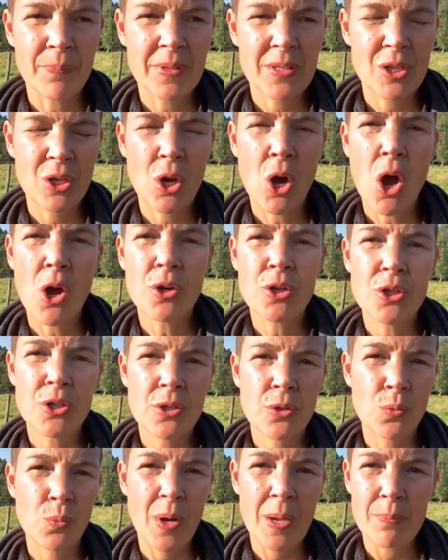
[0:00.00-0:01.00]
launch
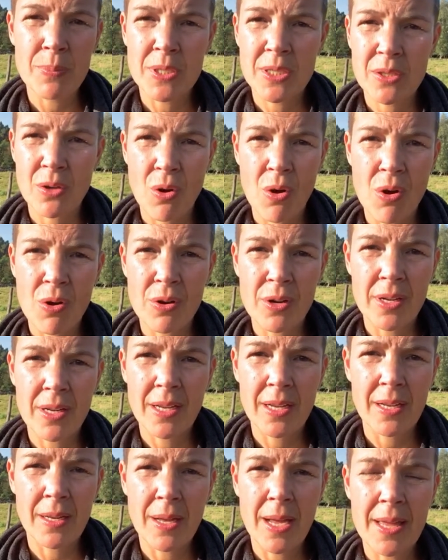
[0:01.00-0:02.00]
the web store,
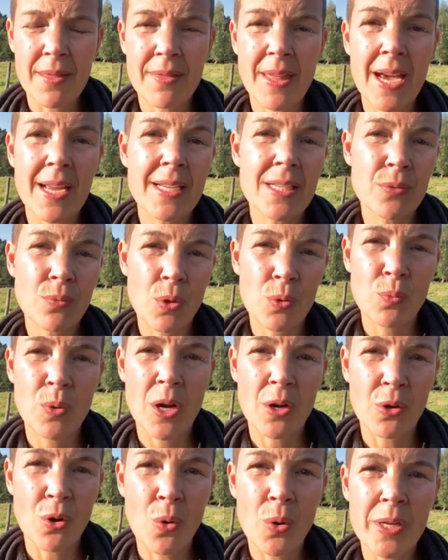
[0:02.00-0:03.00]
and that is what we
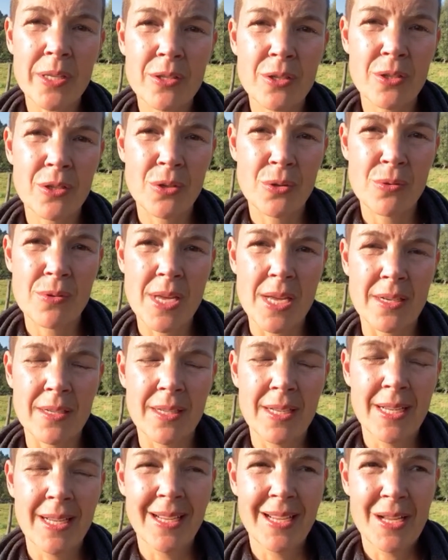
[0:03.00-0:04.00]
are going to do then
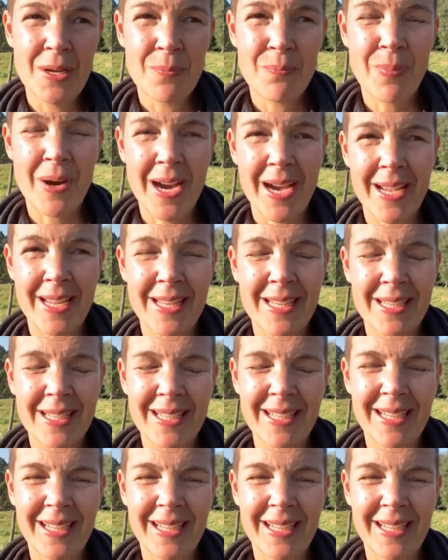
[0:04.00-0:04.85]
by